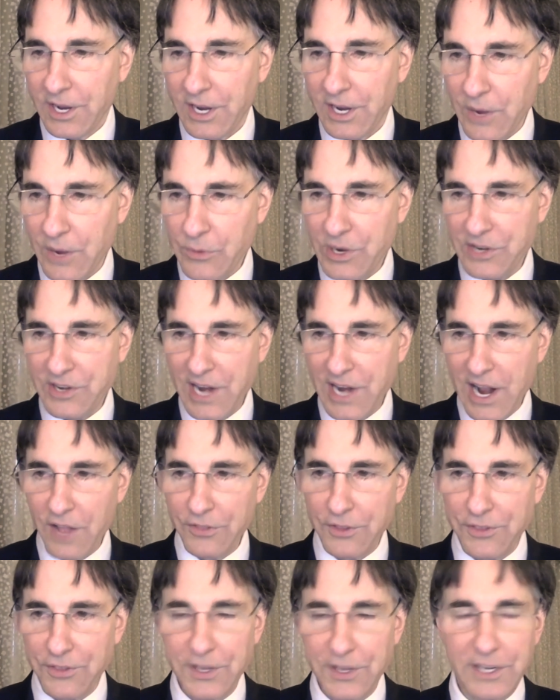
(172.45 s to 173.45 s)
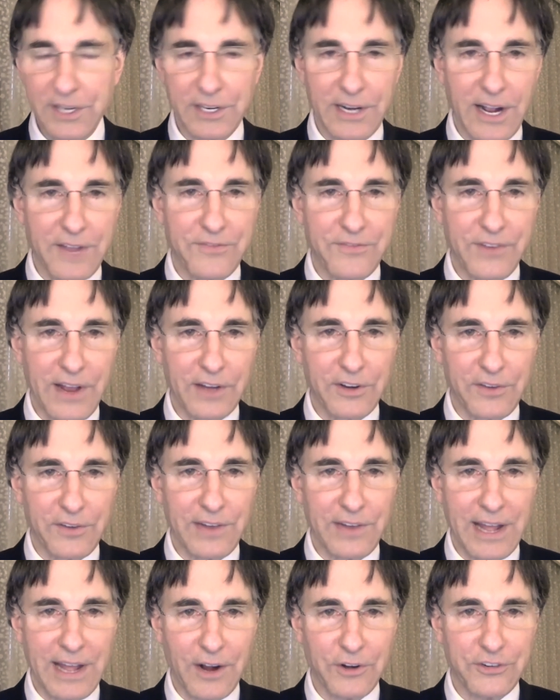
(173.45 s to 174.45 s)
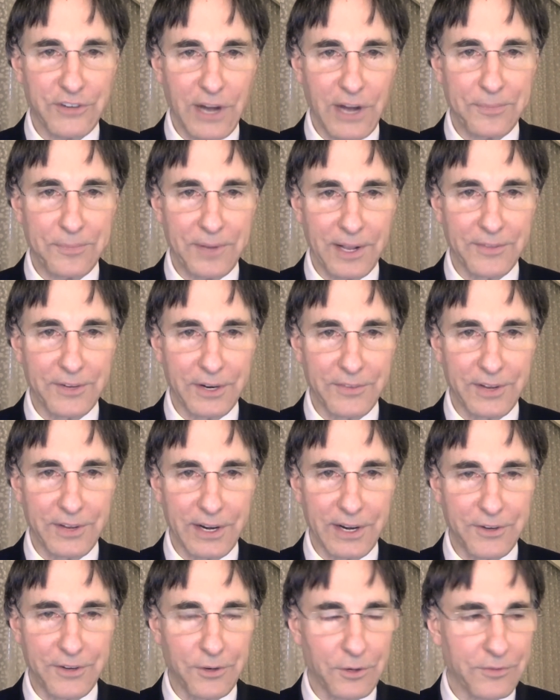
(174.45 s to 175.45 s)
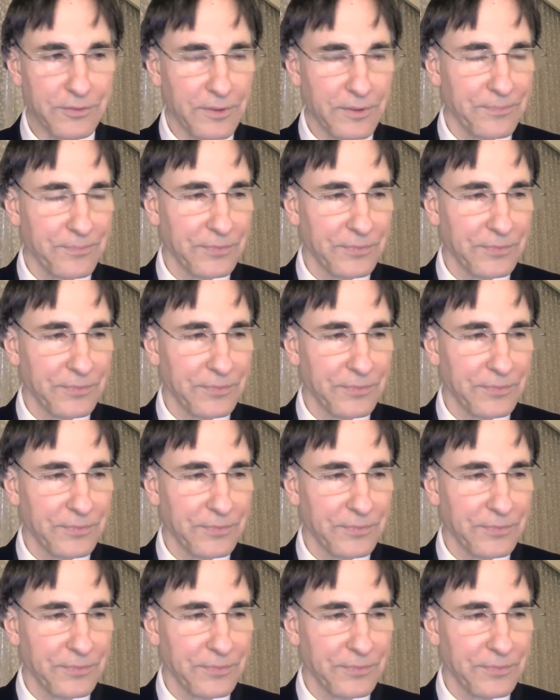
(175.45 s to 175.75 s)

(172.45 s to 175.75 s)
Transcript: And I went down the thing and I found a flower shop down there that I knew of.